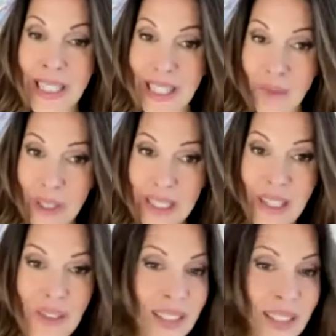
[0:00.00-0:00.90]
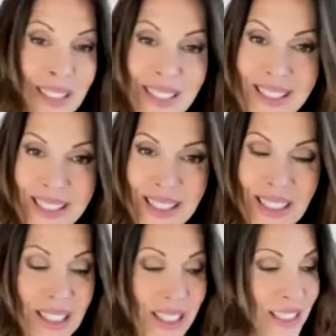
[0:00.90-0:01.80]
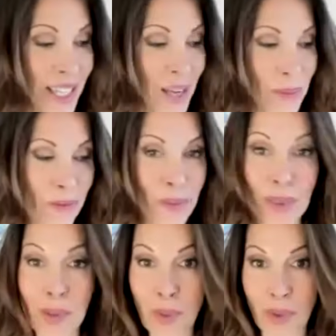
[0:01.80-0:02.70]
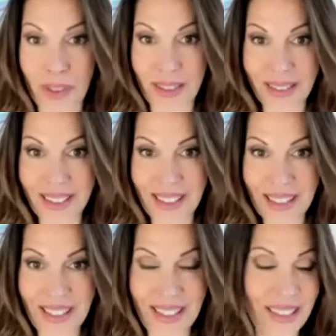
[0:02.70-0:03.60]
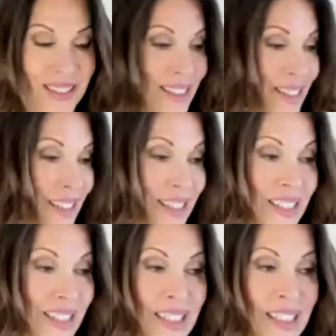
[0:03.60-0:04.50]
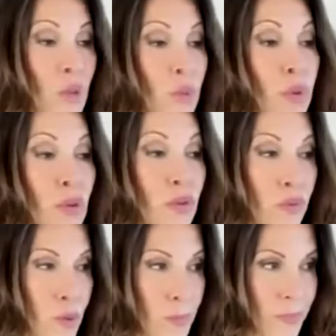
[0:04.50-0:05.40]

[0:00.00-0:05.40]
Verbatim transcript: And right now this is, it's coming from Source. And it's beautiful.